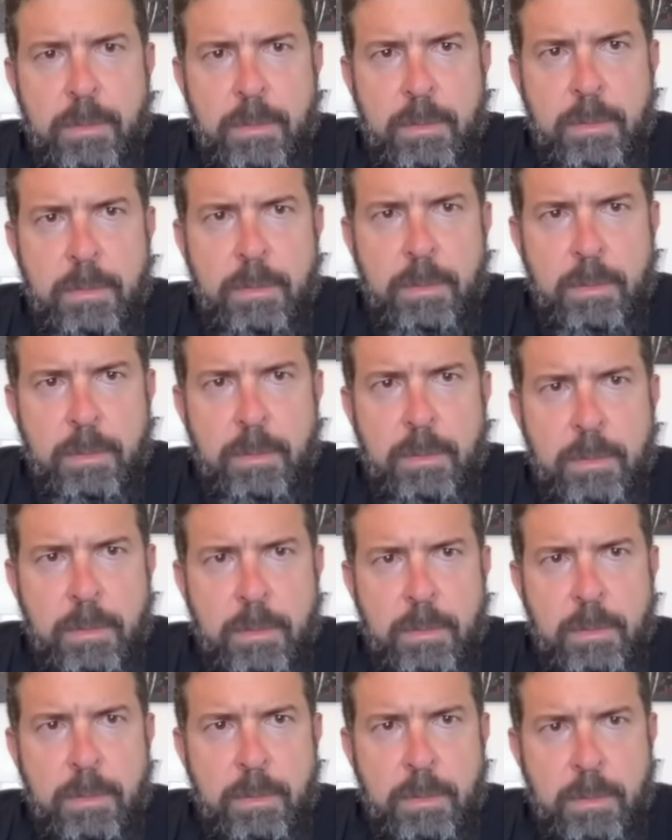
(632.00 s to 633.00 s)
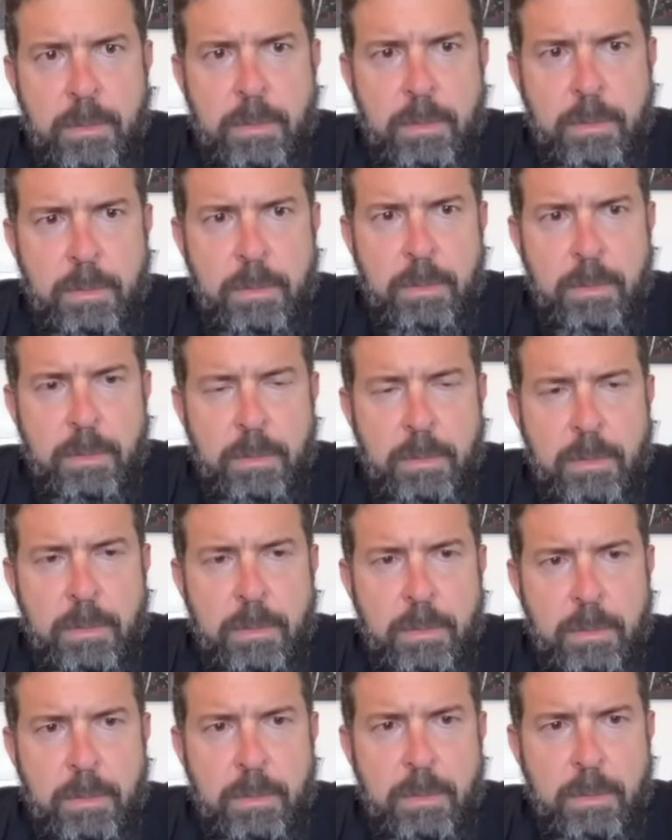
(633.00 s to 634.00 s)

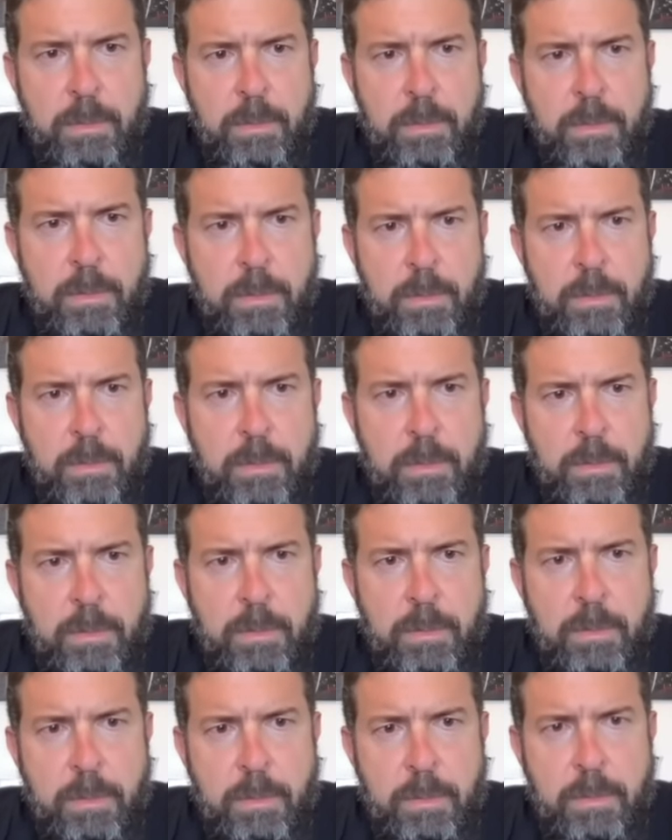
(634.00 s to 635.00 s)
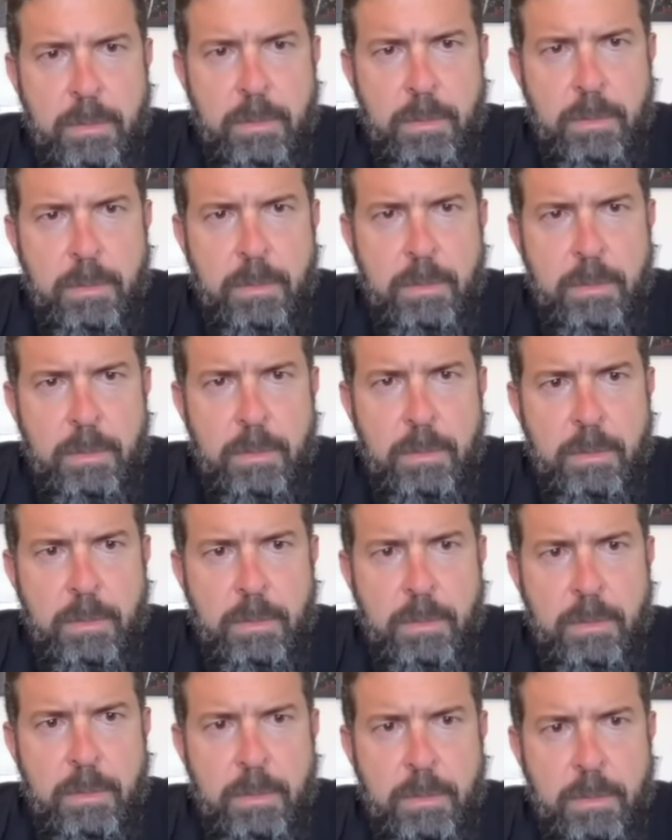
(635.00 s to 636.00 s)

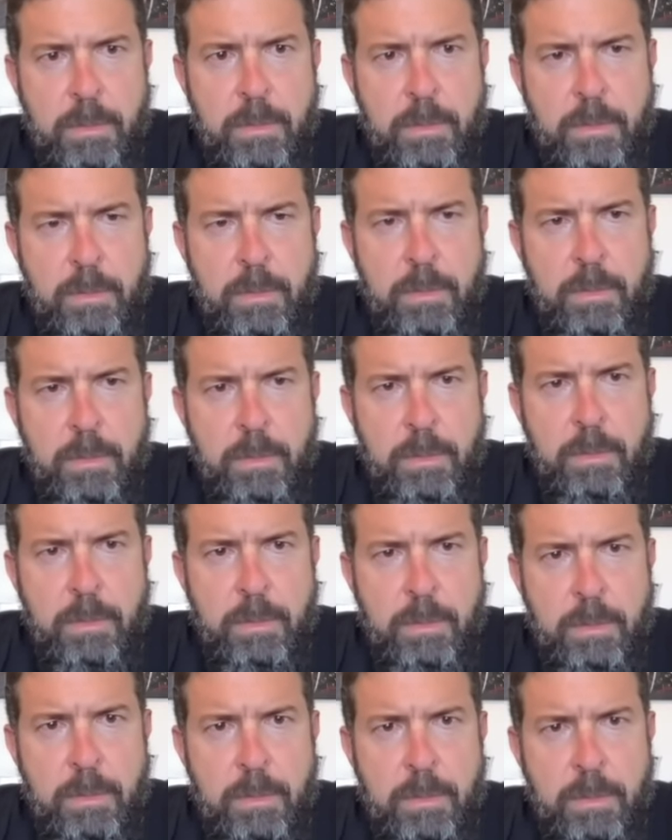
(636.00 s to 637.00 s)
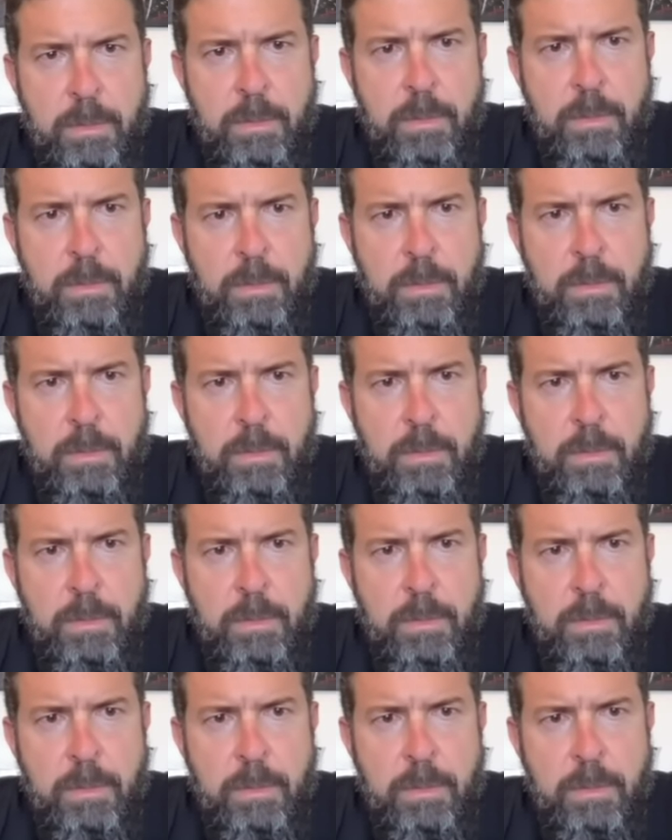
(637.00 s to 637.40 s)
[no speech]